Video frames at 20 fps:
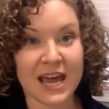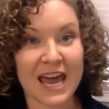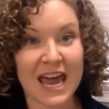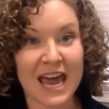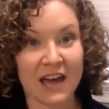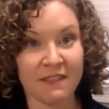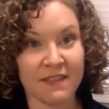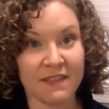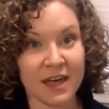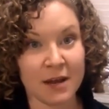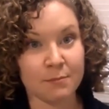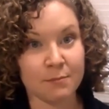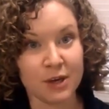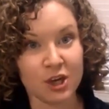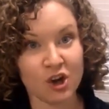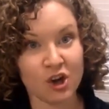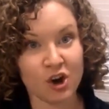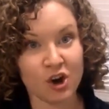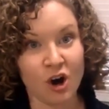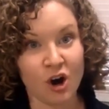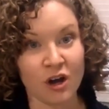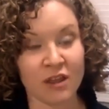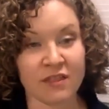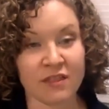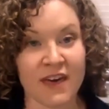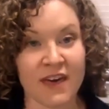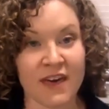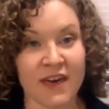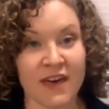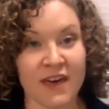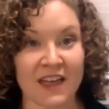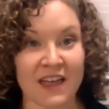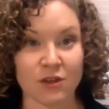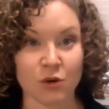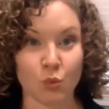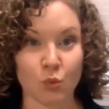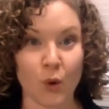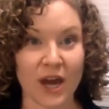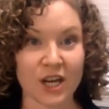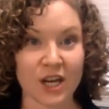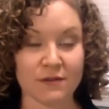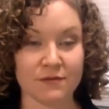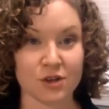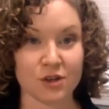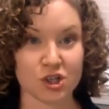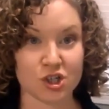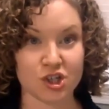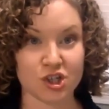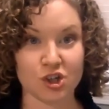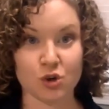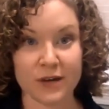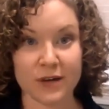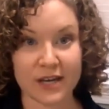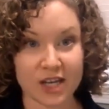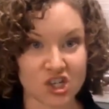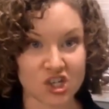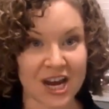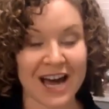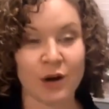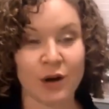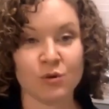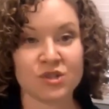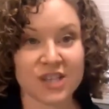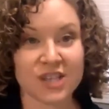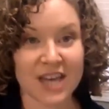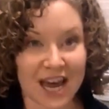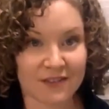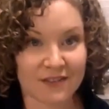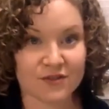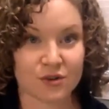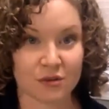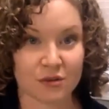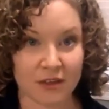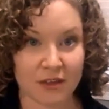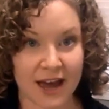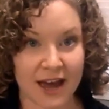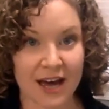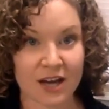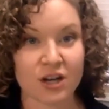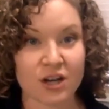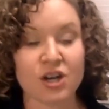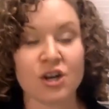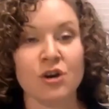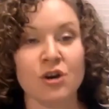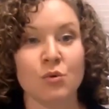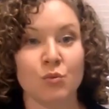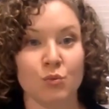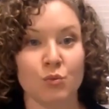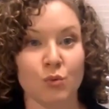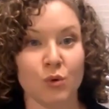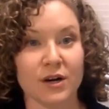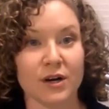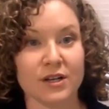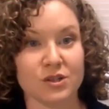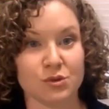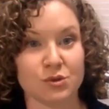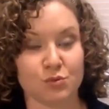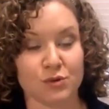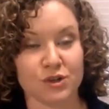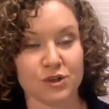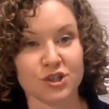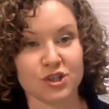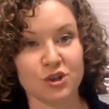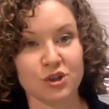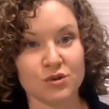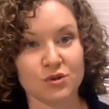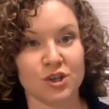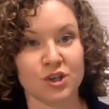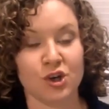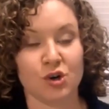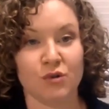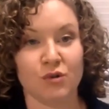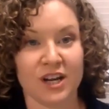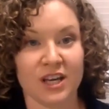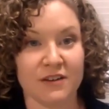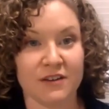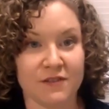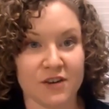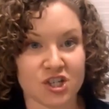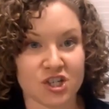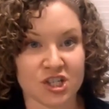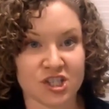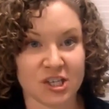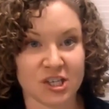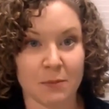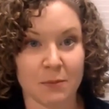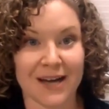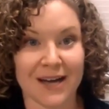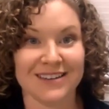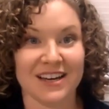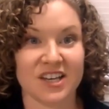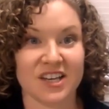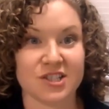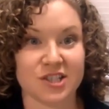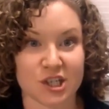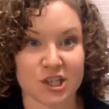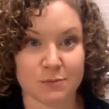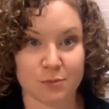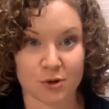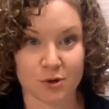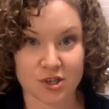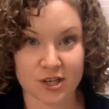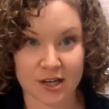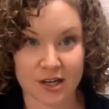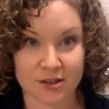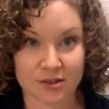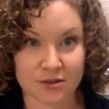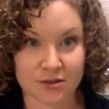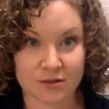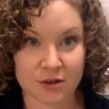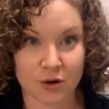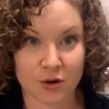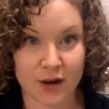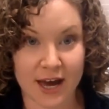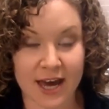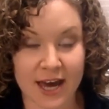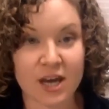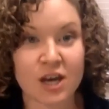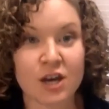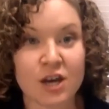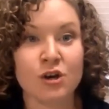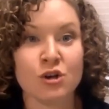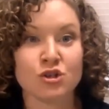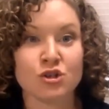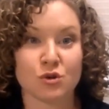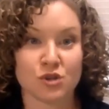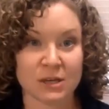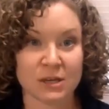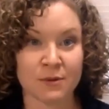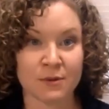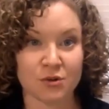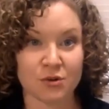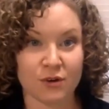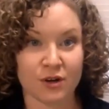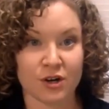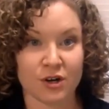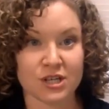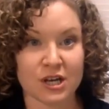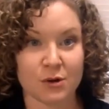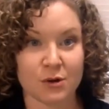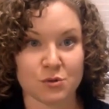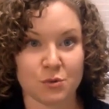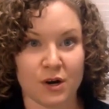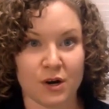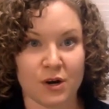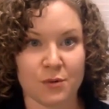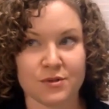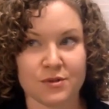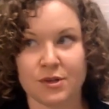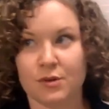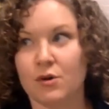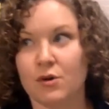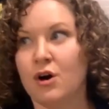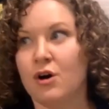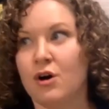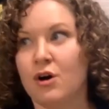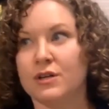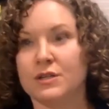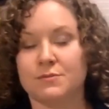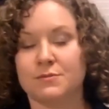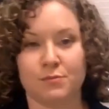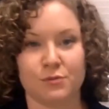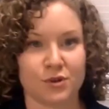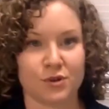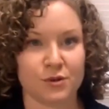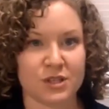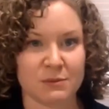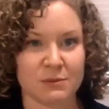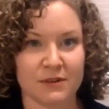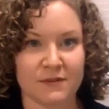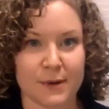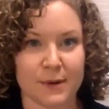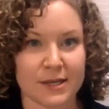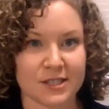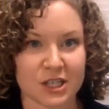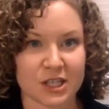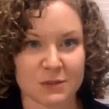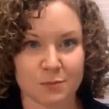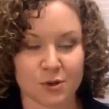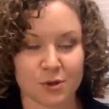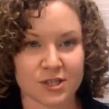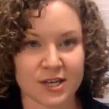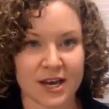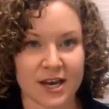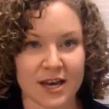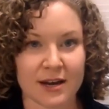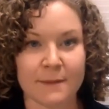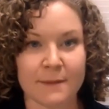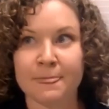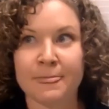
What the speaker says: And then beyond that, the weight of the shoe, each ounce after that, was reducing your running efficiency by like 6%. Okay. So some of the runners I was working with said, oh, it's reducing me by 6%.